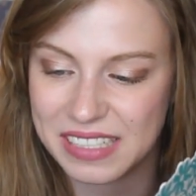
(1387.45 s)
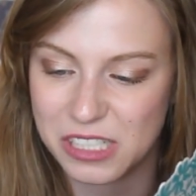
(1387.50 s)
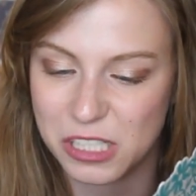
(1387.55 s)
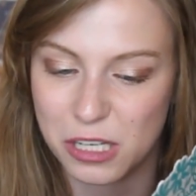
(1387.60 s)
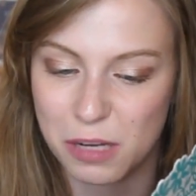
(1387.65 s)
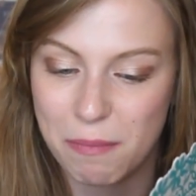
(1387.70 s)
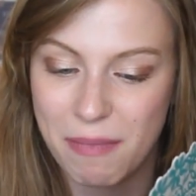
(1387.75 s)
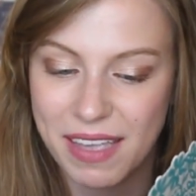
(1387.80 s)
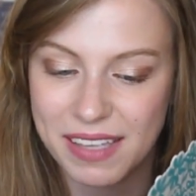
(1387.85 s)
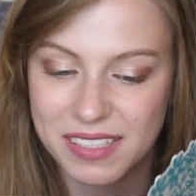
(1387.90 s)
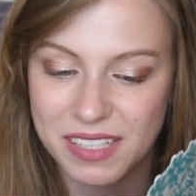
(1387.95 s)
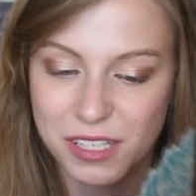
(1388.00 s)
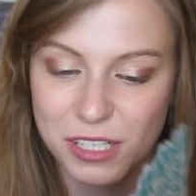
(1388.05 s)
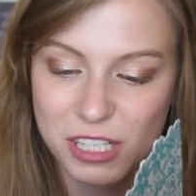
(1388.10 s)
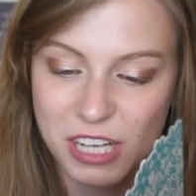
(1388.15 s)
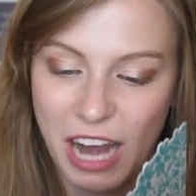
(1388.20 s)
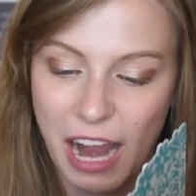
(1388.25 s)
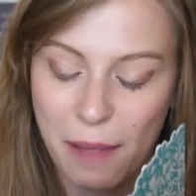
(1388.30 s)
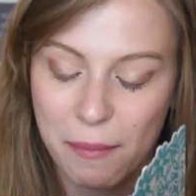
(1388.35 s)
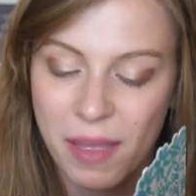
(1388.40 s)
such an
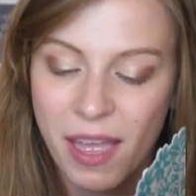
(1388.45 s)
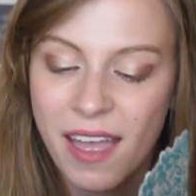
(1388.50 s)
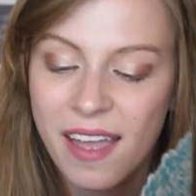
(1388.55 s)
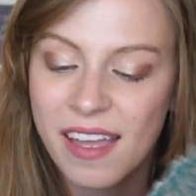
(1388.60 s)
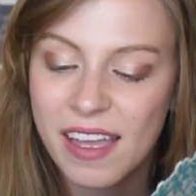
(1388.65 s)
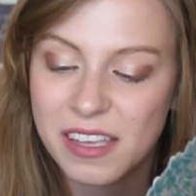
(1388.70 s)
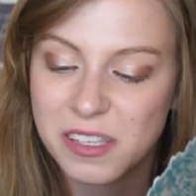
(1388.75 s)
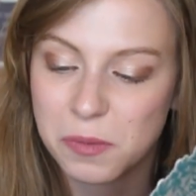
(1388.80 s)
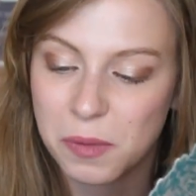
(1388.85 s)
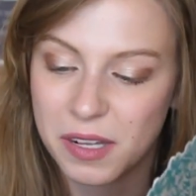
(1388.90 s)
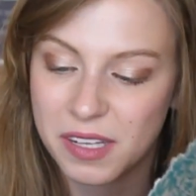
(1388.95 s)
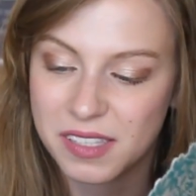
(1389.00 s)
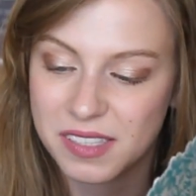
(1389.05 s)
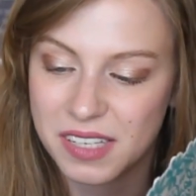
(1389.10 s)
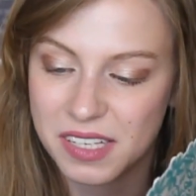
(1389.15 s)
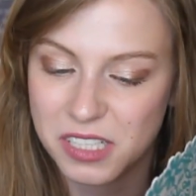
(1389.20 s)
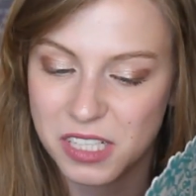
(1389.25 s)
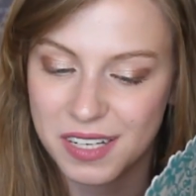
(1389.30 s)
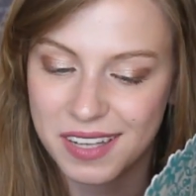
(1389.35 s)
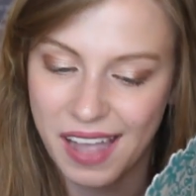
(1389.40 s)
amazing shop as well
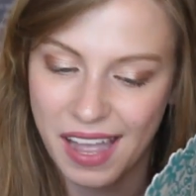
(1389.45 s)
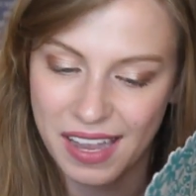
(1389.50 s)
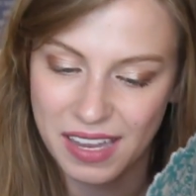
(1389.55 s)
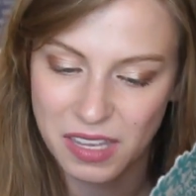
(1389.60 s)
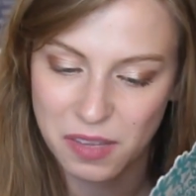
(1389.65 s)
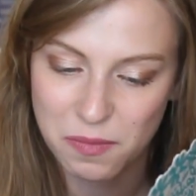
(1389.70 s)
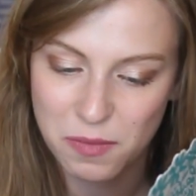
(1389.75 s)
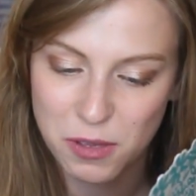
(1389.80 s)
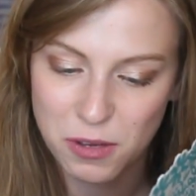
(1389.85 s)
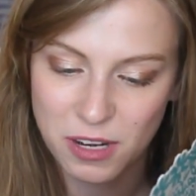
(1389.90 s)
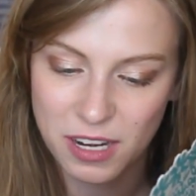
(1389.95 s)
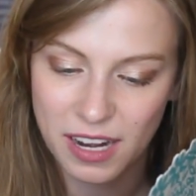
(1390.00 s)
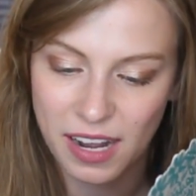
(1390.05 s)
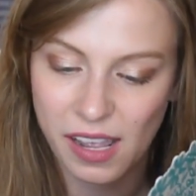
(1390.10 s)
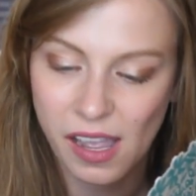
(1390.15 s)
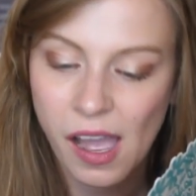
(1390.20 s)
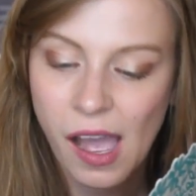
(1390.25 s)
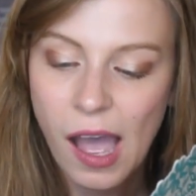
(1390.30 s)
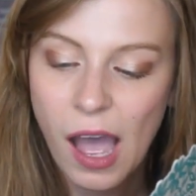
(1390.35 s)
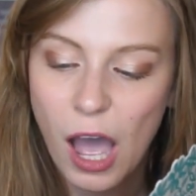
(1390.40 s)
as such a kind
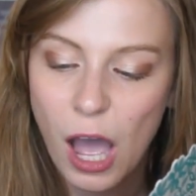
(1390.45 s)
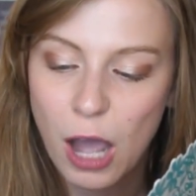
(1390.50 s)
community.